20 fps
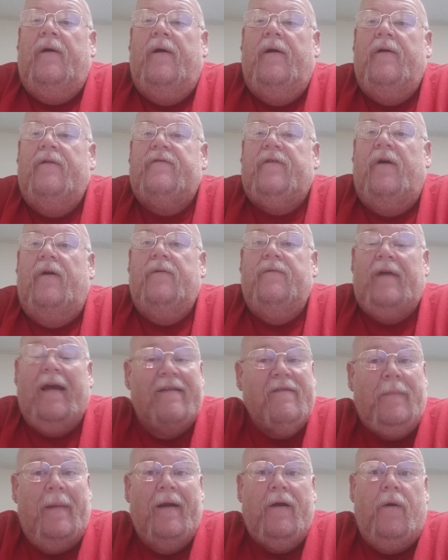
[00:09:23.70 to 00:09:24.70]
So
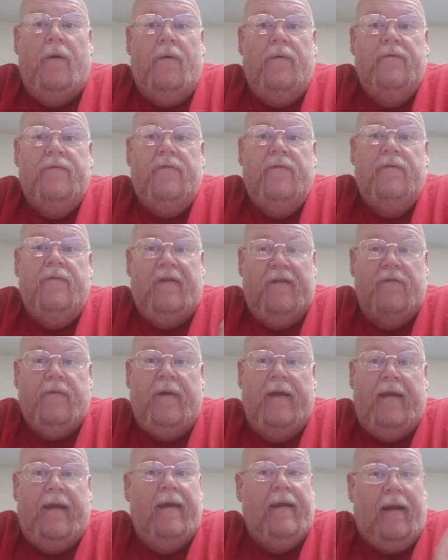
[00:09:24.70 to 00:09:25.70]
that's my goals this
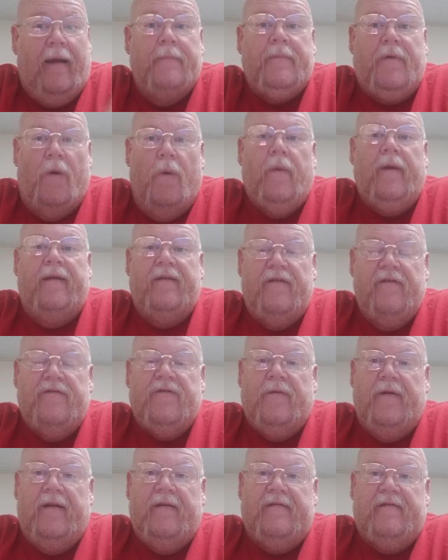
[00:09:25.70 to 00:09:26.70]
weekend. I'm going to
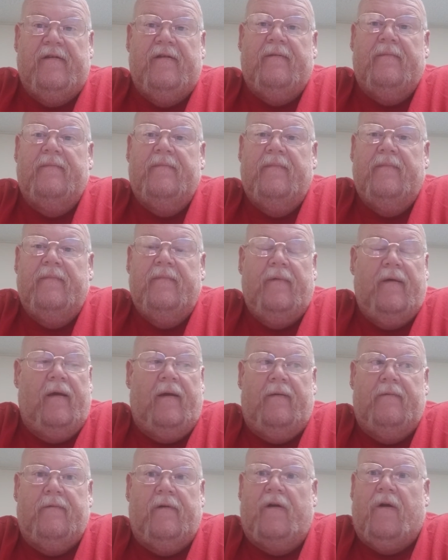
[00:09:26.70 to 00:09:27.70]
join a gym.
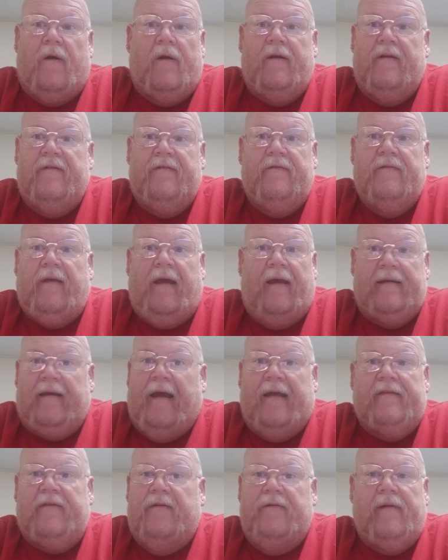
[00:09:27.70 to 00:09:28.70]
Regardless, I
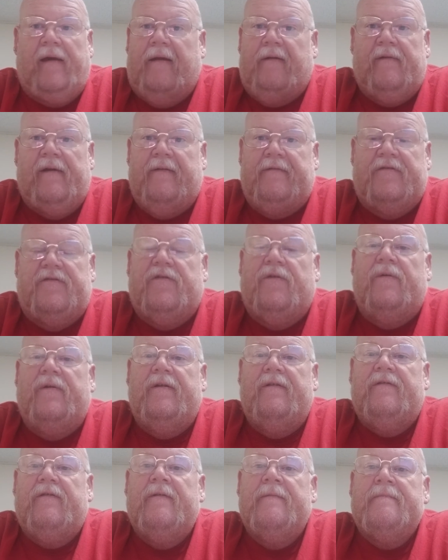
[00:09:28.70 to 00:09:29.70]
got to. I don't have a
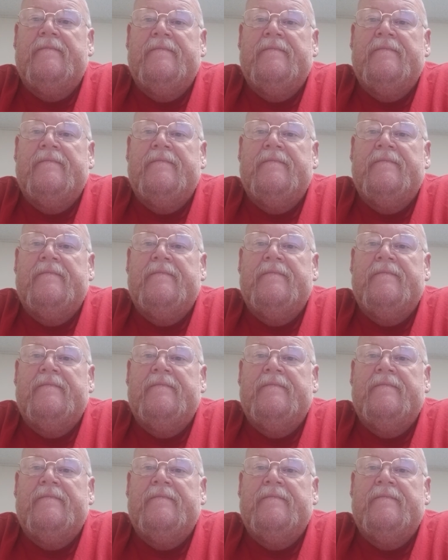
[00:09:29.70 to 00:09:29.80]
choice.